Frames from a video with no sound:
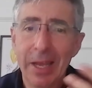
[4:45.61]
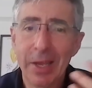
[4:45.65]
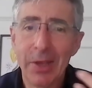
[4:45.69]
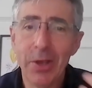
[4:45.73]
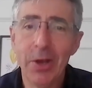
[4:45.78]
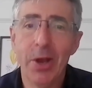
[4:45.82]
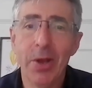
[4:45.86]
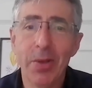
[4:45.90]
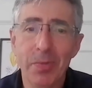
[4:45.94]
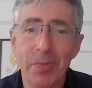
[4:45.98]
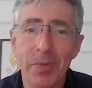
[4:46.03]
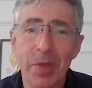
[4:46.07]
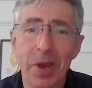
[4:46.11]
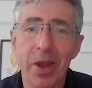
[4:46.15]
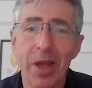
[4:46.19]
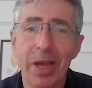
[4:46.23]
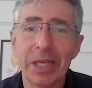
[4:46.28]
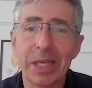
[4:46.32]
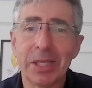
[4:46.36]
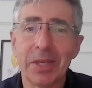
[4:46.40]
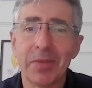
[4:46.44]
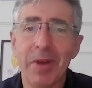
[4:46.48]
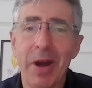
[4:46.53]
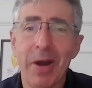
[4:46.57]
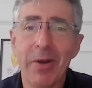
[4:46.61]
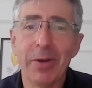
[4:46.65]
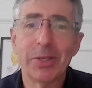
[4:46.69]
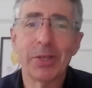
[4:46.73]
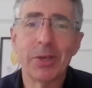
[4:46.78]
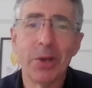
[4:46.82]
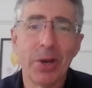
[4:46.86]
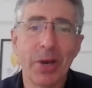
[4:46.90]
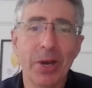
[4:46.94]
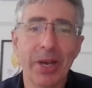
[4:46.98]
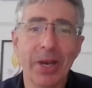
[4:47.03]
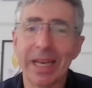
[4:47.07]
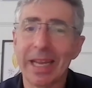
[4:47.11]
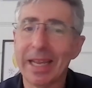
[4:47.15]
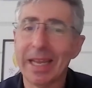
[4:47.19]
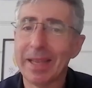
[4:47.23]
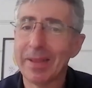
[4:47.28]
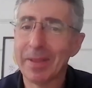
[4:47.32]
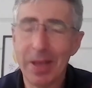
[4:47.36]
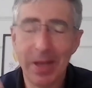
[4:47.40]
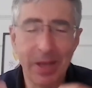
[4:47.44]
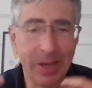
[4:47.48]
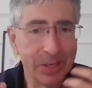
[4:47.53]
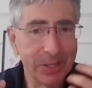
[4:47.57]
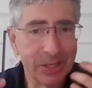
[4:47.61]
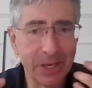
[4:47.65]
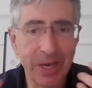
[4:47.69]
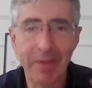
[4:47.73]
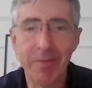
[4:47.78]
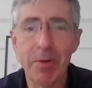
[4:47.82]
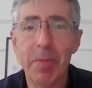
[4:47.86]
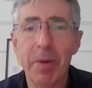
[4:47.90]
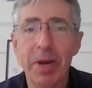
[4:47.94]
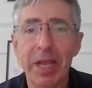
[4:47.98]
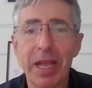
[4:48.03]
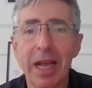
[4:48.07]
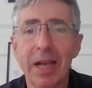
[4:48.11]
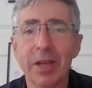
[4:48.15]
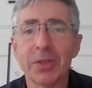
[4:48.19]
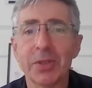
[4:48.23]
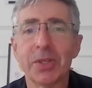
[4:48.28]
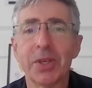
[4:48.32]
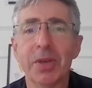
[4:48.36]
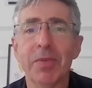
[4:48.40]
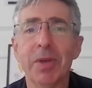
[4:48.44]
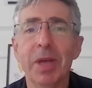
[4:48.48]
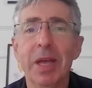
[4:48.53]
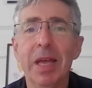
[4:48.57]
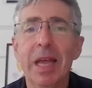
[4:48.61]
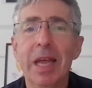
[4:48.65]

the likes of Aristotle and Kant and everybody else have